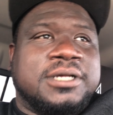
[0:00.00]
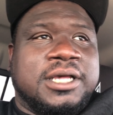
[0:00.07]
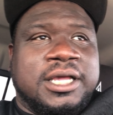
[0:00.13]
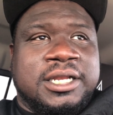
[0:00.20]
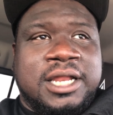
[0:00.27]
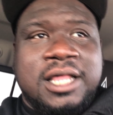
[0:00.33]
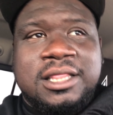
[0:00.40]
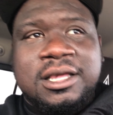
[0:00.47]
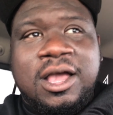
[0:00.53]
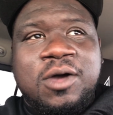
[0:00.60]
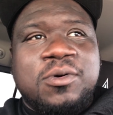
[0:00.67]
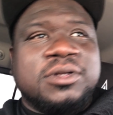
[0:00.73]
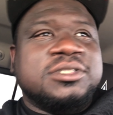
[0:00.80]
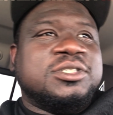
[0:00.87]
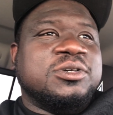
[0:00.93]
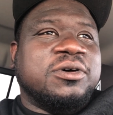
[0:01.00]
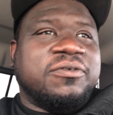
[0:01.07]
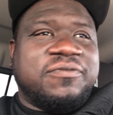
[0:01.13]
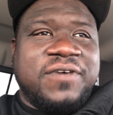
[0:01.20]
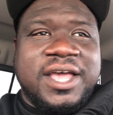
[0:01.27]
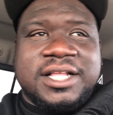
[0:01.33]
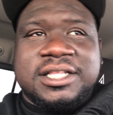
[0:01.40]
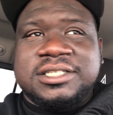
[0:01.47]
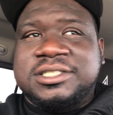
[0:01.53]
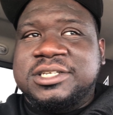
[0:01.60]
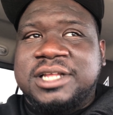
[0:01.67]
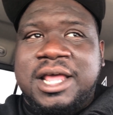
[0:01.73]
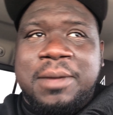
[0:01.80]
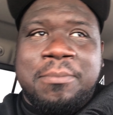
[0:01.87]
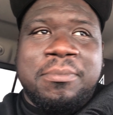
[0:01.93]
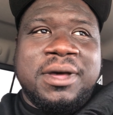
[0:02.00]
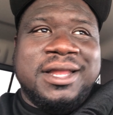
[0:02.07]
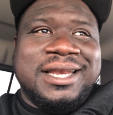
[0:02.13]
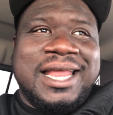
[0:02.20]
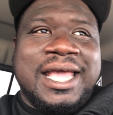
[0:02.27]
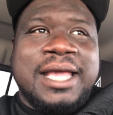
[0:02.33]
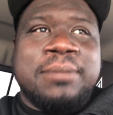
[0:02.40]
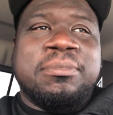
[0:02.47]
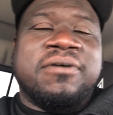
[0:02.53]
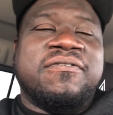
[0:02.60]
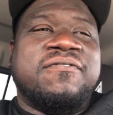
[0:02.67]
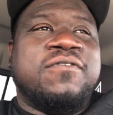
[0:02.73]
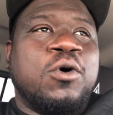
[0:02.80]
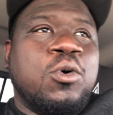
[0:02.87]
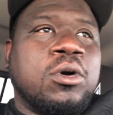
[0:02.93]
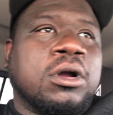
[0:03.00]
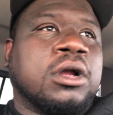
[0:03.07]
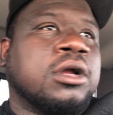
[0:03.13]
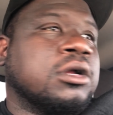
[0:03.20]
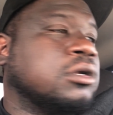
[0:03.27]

It doesn't go into effect until that Monday before.